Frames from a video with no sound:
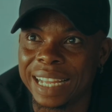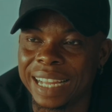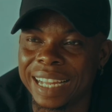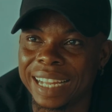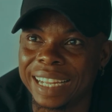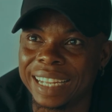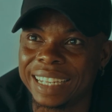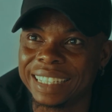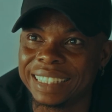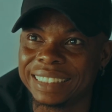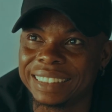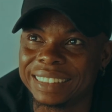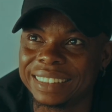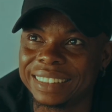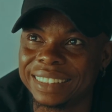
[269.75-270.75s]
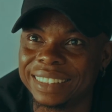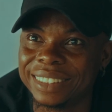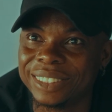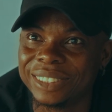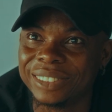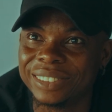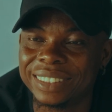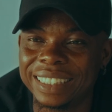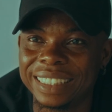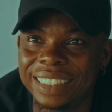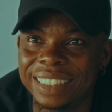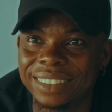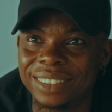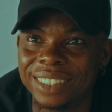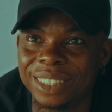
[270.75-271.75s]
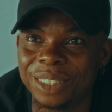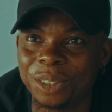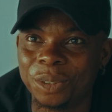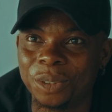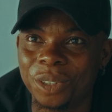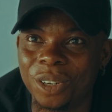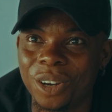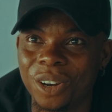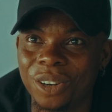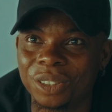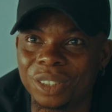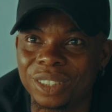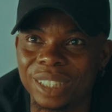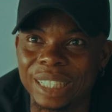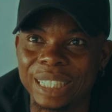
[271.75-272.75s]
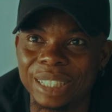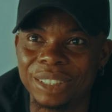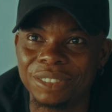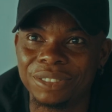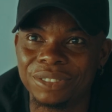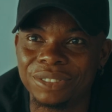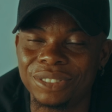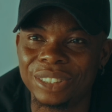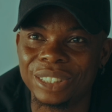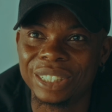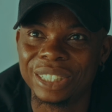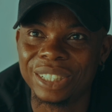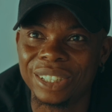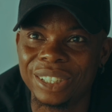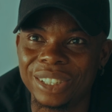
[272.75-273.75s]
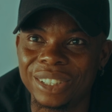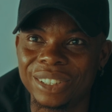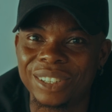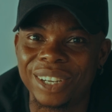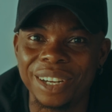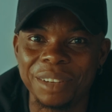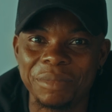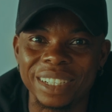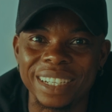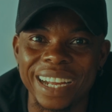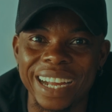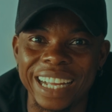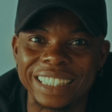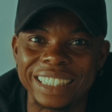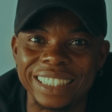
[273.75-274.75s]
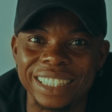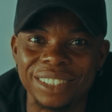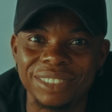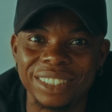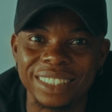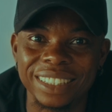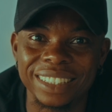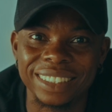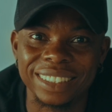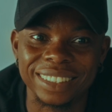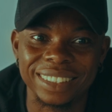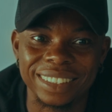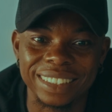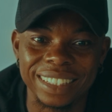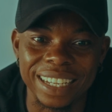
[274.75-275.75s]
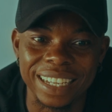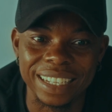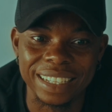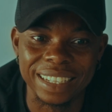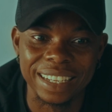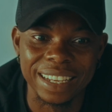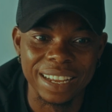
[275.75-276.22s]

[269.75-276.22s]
and they do all sort of criminal activities, to say.